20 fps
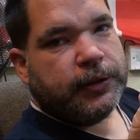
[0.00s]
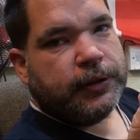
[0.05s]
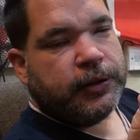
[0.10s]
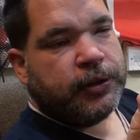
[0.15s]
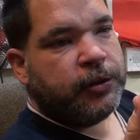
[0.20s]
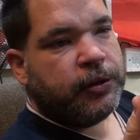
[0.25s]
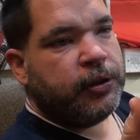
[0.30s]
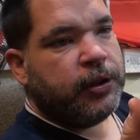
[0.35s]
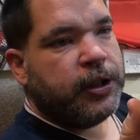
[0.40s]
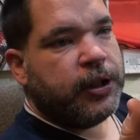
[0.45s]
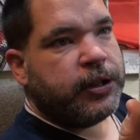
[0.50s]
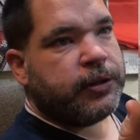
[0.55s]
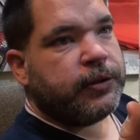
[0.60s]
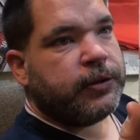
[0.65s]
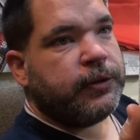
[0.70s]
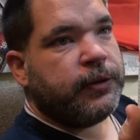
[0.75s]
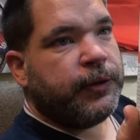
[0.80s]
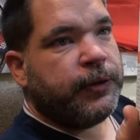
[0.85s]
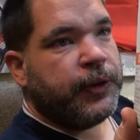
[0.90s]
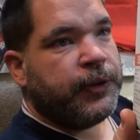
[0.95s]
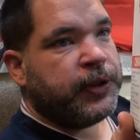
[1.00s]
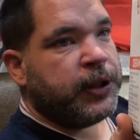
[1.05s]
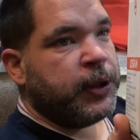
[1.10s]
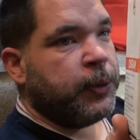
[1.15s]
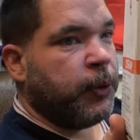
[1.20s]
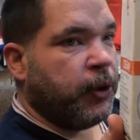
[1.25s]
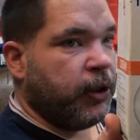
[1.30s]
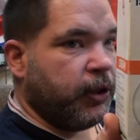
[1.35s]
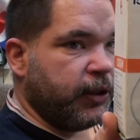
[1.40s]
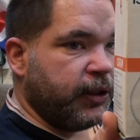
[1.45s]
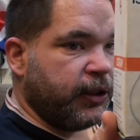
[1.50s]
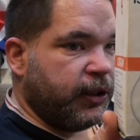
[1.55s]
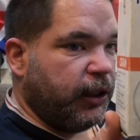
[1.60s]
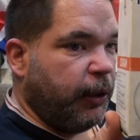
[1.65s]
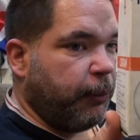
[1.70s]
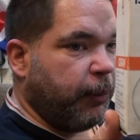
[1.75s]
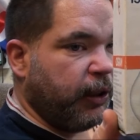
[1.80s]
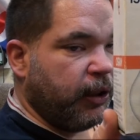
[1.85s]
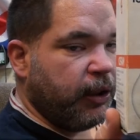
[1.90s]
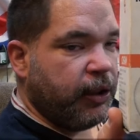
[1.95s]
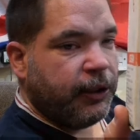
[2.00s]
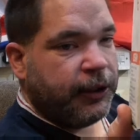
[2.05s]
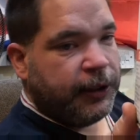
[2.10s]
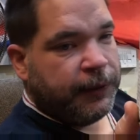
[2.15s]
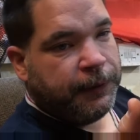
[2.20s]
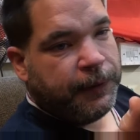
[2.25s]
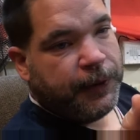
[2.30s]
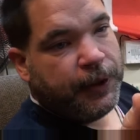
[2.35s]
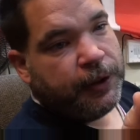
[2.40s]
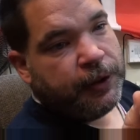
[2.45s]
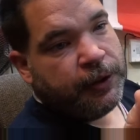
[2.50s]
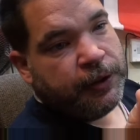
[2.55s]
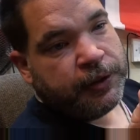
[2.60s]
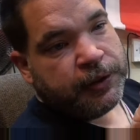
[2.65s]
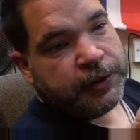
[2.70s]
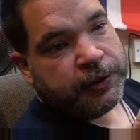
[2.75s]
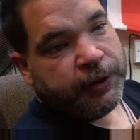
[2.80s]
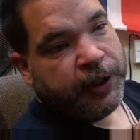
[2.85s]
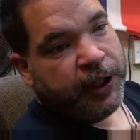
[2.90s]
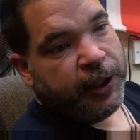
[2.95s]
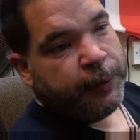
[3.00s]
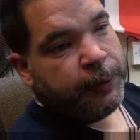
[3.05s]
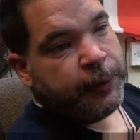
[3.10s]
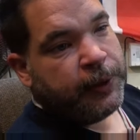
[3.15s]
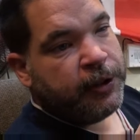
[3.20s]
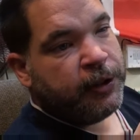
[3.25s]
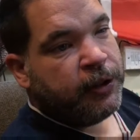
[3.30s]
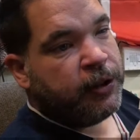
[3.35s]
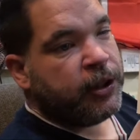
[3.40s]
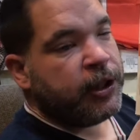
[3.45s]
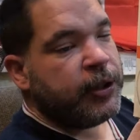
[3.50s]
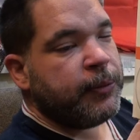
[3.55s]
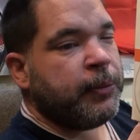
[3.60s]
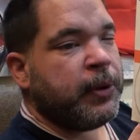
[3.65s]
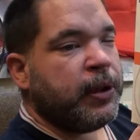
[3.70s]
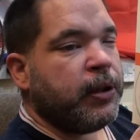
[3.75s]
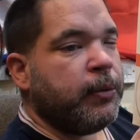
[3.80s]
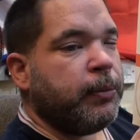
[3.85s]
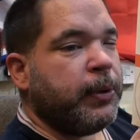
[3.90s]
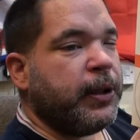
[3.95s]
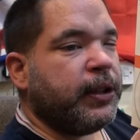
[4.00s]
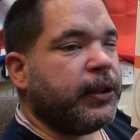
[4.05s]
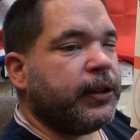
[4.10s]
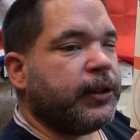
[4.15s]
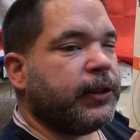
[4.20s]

So I've got 150 watt double life Osram light bulb.